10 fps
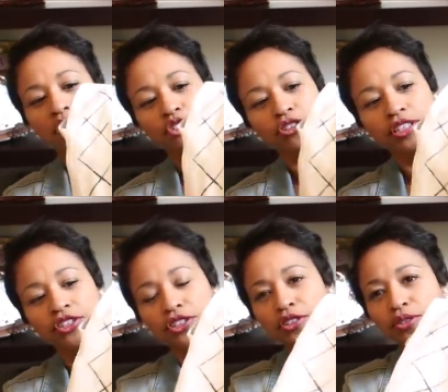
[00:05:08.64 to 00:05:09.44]
The
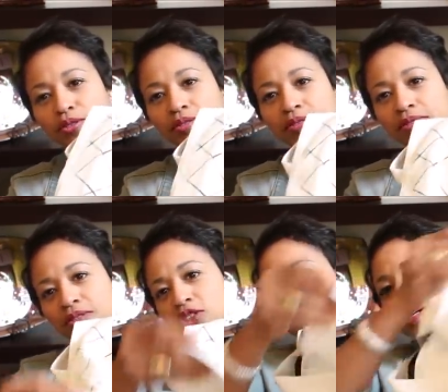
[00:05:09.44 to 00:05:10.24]
traditional
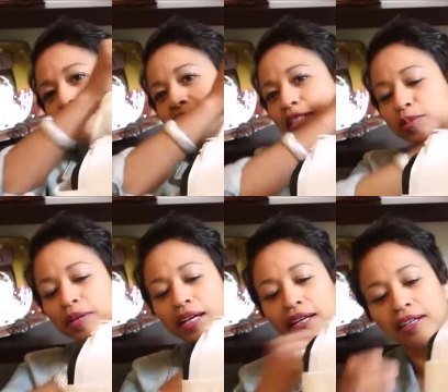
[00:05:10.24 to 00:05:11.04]
Chanel dust
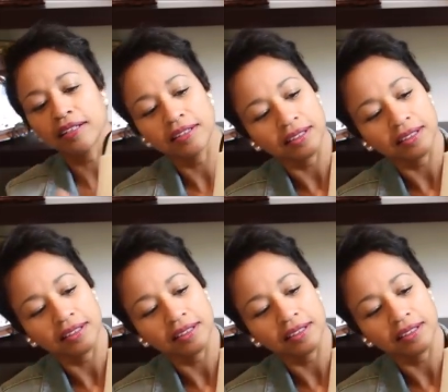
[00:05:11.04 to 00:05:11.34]
bag